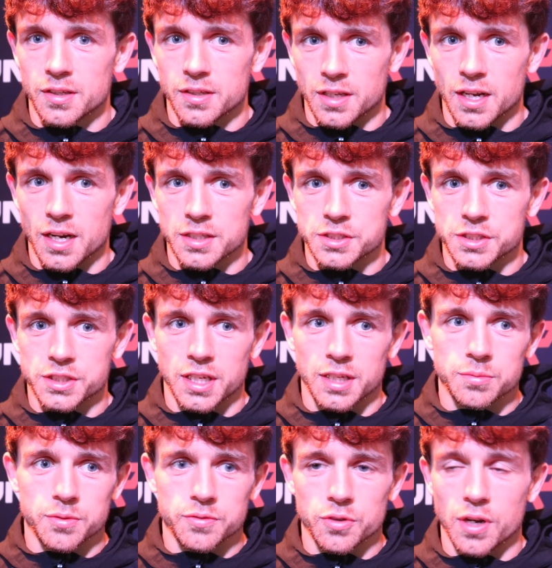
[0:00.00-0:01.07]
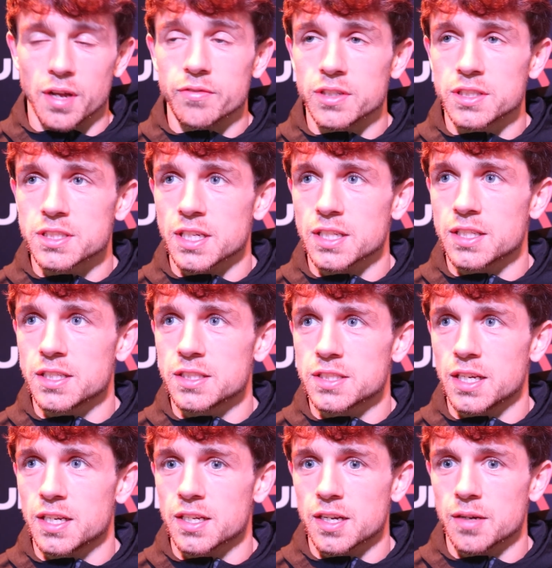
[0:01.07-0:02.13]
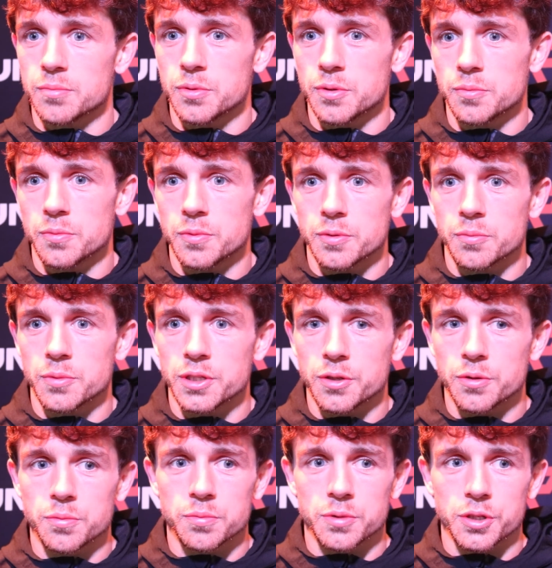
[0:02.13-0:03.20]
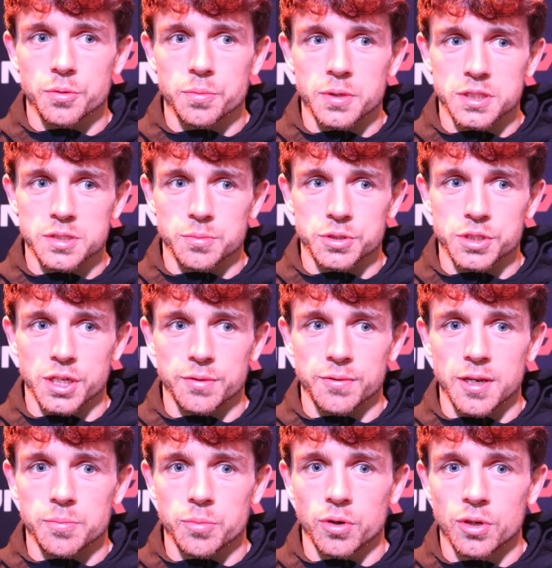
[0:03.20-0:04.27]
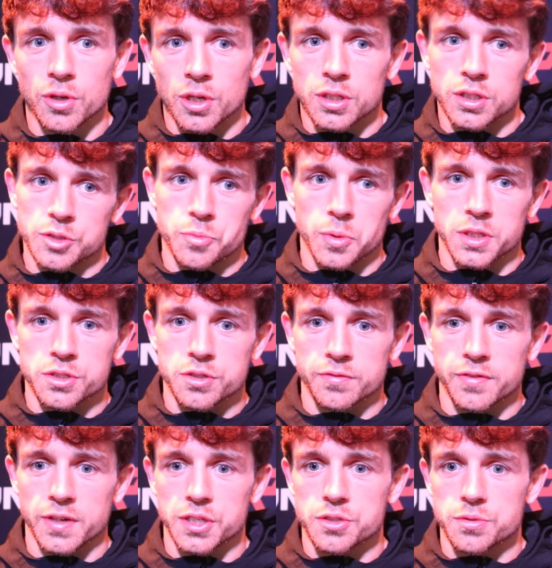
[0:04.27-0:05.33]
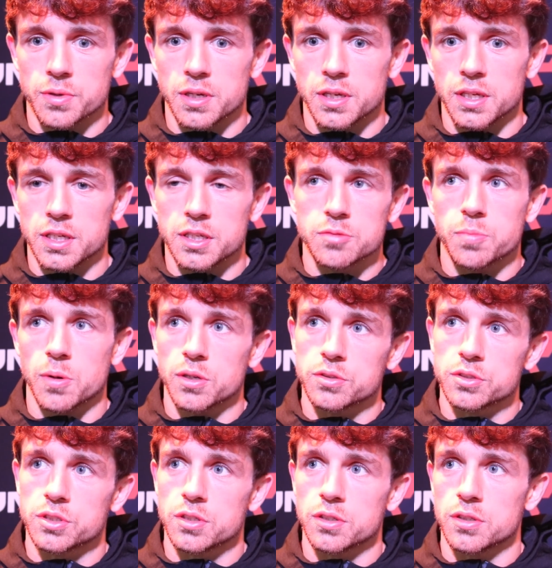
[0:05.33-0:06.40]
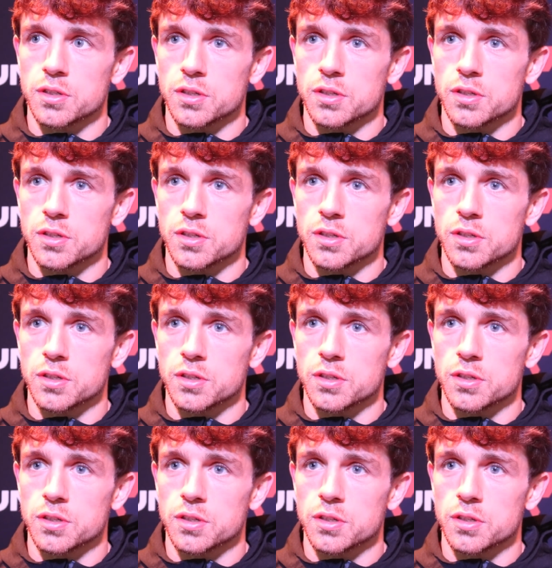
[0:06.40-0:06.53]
yeah, as you said, we've done everything together in training camp. We do pretty much anyway, but there's been some fights where he's boxed